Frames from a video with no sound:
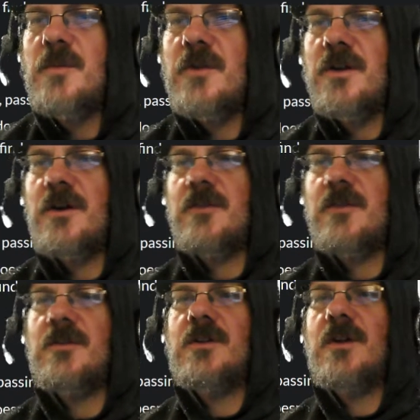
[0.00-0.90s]

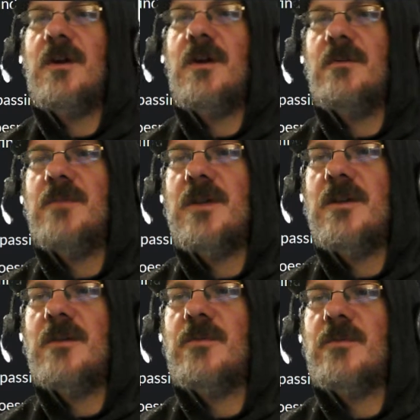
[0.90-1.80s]
document to update
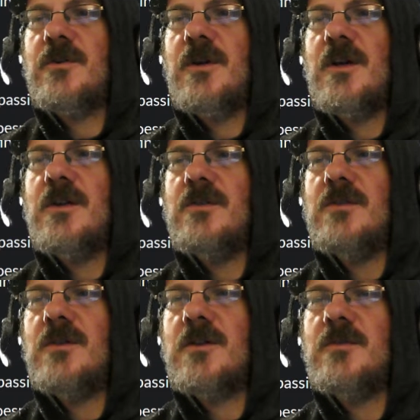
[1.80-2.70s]
and will create a new
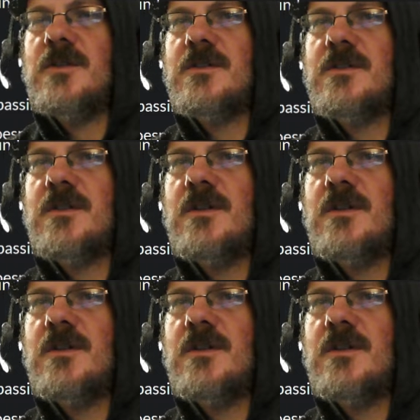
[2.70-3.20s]
document instead.